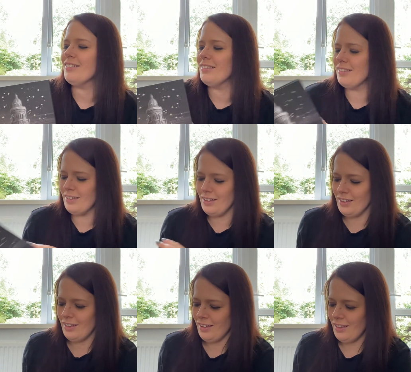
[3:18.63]

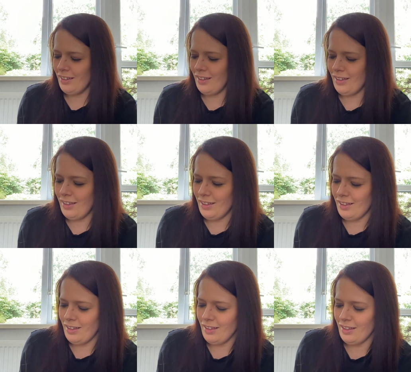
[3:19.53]

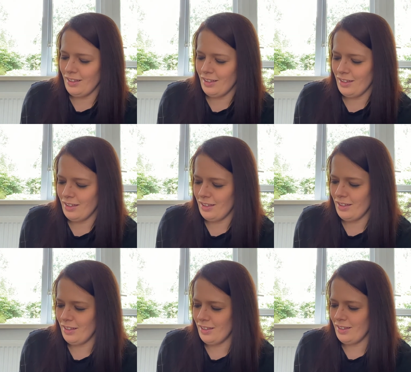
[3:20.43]

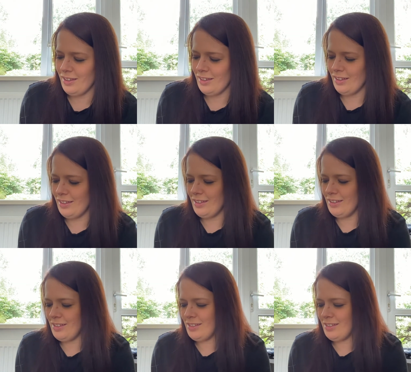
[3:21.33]
(silence)